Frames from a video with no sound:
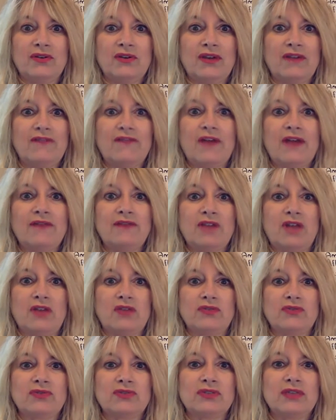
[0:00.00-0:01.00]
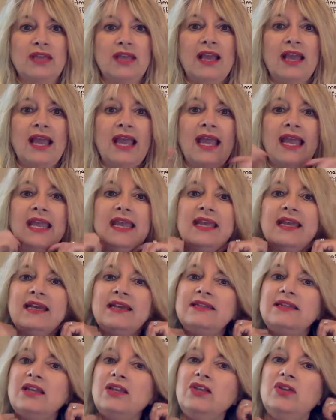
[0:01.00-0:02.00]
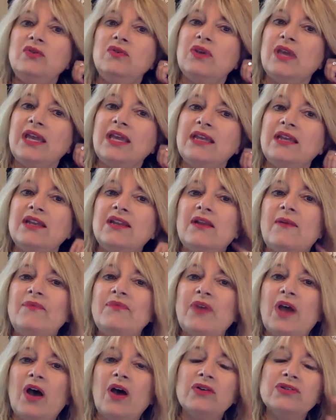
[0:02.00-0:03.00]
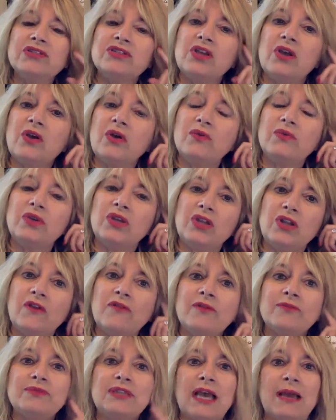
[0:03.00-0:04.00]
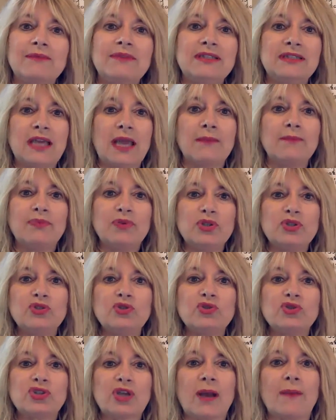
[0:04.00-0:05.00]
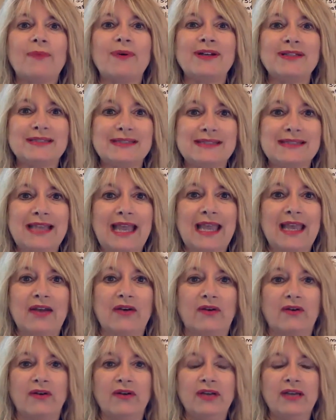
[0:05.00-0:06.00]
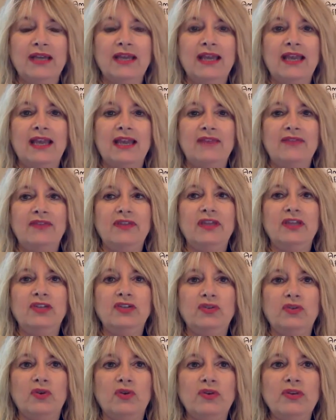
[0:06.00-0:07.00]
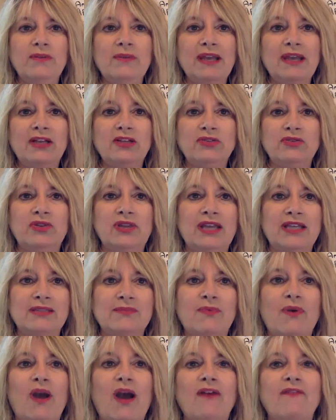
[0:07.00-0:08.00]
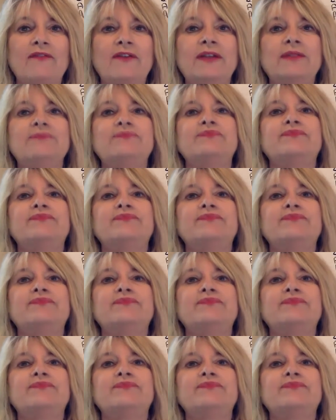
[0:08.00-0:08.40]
and $5. And you can also, from time to time, put your shop on sale. And then you're going to make a little less profit.